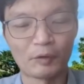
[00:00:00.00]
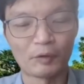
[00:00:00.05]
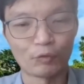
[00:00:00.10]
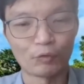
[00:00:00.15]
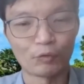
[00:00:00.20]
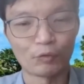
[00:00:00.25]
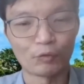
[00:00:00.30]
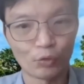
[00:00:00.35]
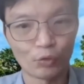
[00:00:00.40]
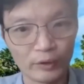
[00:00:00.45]
the
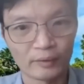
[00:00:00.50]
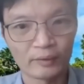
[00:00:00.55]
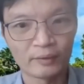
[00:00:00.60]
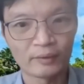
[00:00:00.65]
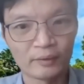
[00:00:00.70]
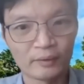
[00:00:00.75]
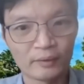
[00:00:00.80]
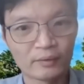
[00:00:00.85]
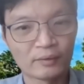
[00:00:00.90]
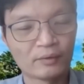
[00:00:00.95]
root
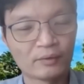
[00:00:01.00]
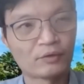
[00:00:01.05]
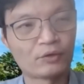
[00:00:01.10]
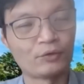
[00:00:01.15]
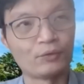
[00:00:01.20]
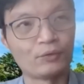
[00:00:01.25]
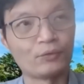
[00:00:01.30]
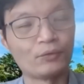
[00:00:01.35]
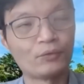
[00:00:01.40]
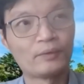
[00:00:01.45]

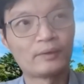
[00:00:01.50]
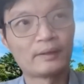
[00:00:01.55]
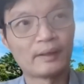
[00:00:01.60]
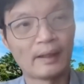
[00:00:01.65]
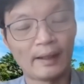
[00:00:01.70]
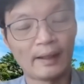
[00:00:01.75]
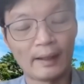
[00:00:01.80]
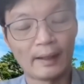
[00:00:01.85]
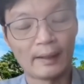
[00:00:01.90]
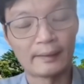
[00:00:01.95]
to
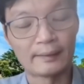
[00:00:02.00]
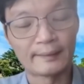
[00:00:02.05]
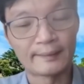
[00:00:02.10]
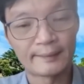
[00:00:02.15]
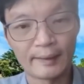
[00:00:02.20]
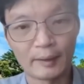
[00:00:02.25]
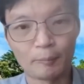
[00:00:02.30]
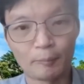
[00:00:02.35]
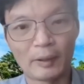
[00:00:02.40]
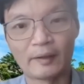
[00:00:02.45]
the
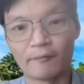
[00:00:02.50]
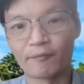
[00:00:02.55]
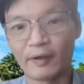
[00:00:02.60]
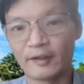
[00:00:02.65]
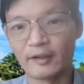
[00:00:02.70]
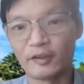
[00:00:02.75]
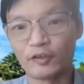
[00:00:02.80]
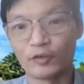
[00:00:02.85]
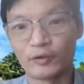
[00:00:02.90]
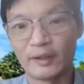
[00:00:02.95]
stem and
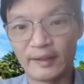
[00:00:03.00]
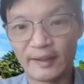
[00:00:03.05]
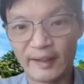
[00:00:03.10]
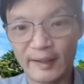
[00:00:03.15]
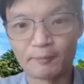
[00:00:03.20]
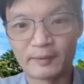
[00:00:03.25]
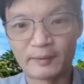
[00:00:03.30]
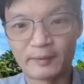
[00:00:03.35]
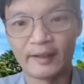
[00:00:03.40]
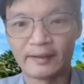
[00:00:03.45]
finally to the
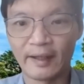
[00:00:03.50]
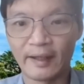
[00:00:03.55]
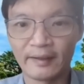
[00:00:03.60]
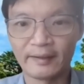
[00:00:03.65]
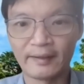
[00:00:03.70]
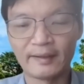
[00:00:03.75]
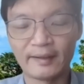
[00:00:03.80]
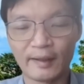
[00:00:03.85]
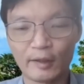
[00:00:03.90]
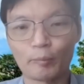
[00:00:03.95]
leaves, and
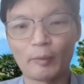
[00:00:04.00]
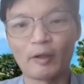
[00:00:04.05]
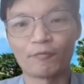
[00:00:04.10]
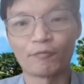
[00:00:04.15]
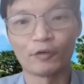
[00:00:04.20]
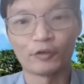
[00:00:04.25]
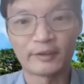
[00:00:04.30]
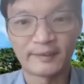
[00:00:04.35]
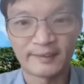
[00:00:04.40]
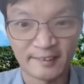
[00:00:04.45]
then they learn about
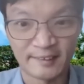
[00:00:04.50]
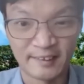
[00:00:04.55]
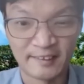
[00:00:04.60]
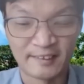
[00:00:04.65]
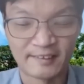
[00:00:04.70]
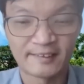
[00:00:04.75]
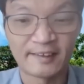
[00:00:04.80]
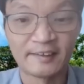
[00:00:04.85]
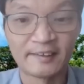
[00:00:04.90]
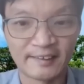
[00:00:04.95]

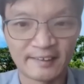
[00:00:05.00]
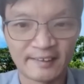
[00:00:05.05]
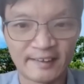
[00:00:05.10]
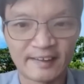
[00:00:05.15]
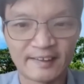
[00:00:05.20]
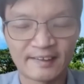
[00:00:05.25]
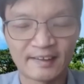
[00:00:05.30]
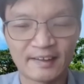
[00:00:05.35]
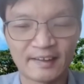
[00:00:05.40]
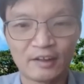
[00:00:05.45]

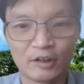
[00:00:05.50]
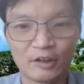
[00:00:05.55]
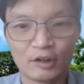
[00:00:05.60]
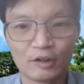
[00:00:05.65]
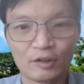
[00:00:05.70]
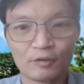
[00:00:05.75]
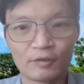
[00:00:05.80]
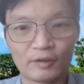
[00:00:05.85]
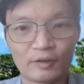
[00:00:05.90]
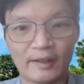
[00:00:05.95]
photosynthesis.
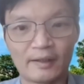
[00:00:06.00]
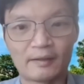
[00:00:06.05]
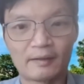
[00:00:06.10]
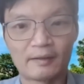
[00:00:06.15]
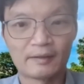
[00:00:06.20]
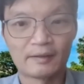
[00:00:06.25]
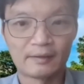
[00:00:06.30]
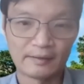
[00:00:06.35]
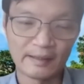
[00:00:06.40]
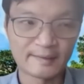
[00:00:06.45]

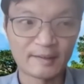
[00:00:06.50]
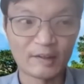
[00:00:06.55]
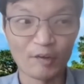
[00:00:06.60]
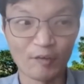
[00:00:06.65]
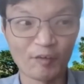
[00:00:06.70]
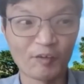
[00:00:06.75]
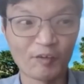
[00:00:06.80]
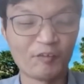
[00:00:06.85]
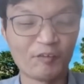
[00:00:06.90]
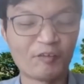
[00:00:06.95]
That's the
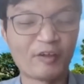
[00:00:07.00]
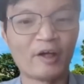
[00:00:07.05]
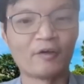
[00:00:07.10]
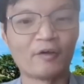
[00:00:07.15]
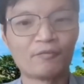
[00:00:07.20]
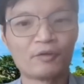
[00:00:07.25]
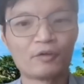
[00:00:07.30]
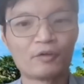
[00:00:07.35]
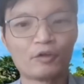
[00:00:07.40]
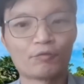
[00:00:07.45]
other way around,
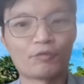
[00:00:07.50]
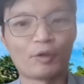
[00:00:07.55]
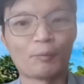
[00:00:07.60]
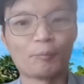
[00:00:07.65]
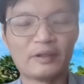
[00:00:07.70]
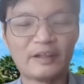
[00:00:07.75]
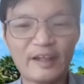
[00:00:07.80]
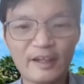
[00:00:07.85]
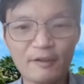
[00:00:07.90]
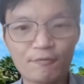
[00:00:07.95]

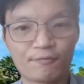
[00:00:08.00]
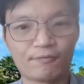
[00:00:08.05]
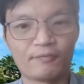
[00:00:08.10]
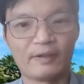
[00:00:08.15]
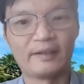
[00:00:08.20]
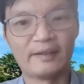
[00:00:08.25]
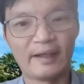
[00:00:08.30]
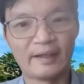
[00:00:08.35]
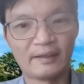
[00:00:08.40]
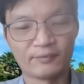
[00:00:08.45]
from leaf
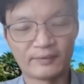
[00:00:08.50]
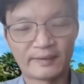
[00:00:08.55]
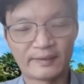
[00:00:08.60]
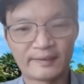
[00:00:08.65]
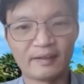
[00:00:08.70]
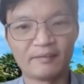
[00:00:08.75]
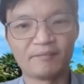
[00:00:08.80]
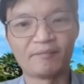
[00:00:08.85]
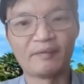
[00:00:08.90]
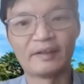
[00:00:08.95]
and then to
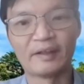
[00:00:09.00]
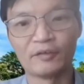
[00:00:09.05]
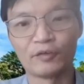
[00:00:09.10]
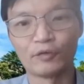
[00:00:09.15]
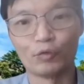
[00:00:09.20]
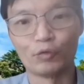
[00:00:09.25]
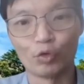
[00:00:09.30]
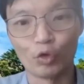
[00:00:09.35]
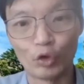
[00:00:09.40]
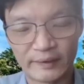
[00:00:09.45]
stem and then
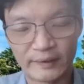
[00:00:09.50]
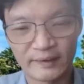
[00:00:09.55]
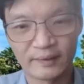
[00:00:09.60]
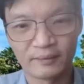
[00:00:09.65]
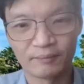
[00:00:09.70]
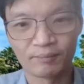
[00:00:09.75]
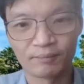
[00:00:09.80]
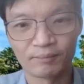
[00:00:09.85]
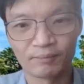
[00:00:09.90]
to roots.